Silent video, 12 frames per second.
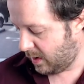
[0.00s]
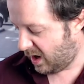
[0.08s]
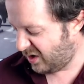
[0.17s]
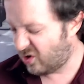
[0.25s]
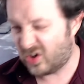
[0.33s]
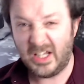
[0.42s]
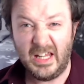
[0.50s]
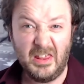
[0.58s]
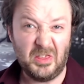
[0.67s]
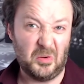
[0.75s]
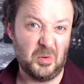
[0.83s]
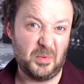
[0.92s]
I got
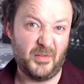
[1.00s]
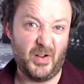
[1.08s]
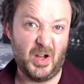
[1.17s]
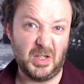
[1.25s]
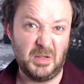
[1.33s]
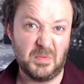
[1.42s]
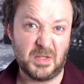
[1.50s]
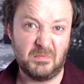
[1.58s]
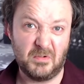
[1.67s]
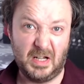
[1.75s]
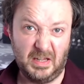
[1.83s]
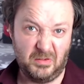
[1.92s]
Cleethorpes vibes.
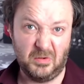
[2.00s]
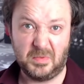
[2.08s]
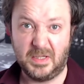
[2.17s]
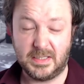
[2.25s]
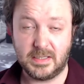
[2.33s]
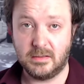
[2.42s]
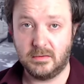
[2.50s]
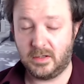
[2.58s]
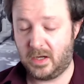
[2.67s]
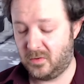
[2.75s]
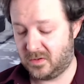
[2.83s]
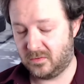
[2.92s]
Cleethorpes is the
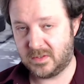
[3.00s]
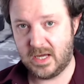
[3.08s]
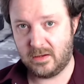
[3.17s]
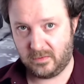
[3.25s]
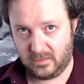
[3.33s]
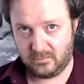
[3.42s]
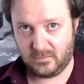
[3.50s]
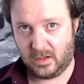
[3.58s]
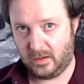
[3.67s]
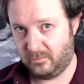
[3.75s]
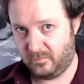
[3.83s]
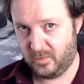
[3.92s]
coastal town that
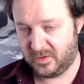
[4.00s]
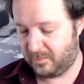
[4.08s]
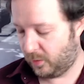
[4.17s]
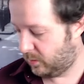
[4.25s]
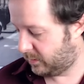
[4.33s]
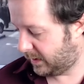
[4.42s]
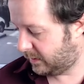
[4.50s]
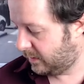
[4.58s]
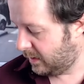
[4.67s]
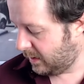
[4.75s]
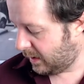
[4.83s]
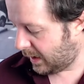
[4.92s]
I was born in
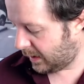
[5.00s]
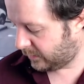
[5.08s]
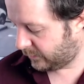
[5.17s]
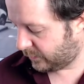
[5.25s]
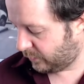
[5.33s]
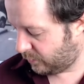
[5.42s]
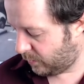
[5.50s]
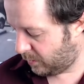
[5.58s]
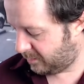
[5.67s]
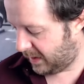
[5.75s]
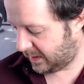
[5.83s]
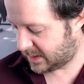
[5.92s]
and grew
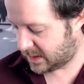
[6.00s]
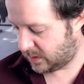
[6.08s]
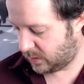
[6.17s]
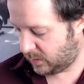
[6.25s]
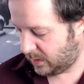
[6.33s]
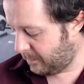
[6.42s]
up next to.